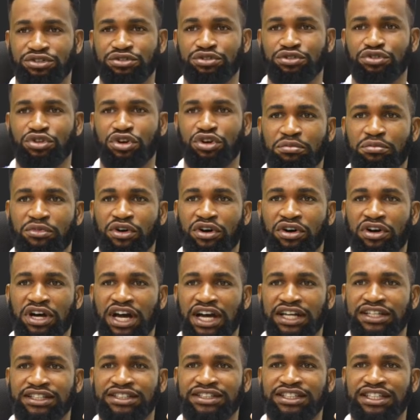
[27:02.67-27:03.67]
you more,
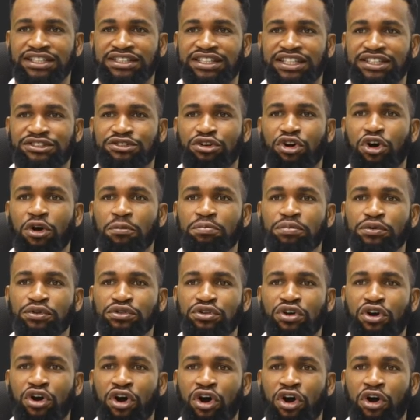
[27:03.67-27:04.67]
and this is
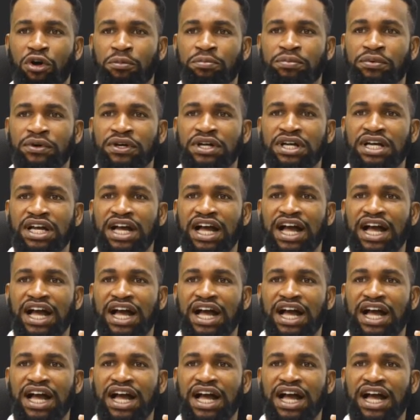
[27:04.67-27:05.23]
open up